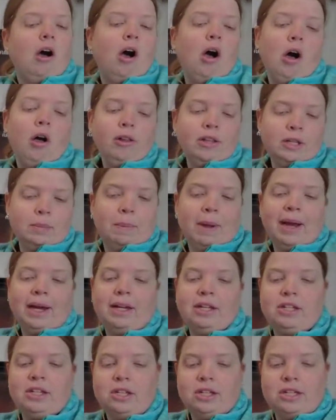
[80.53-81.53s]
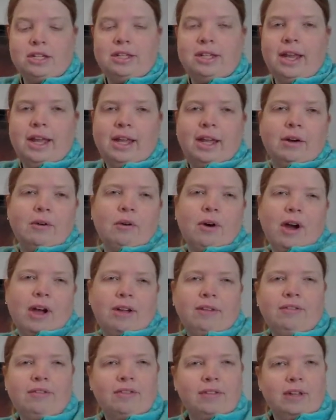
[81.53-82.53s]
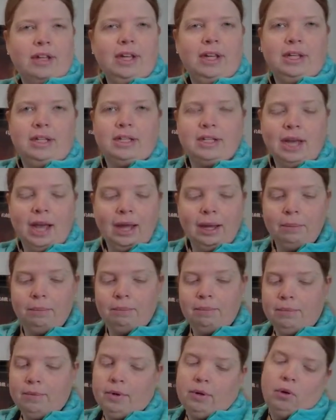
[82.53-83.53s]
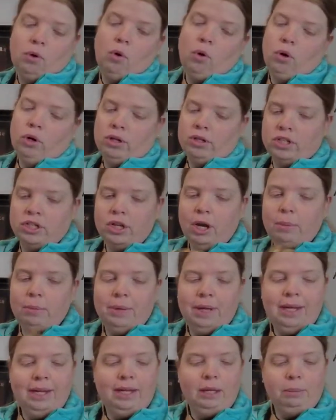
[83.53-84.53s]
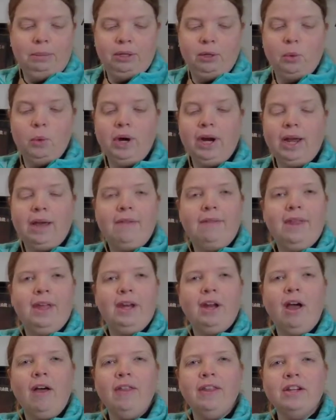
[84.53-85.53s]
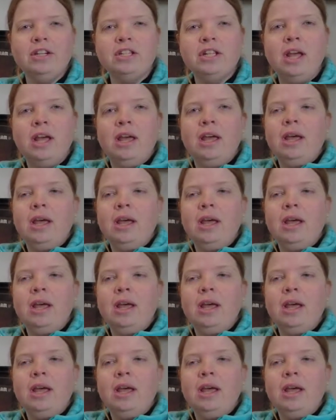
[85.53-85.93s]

all these packages, they arrived in time, or some a little bit quicker than others.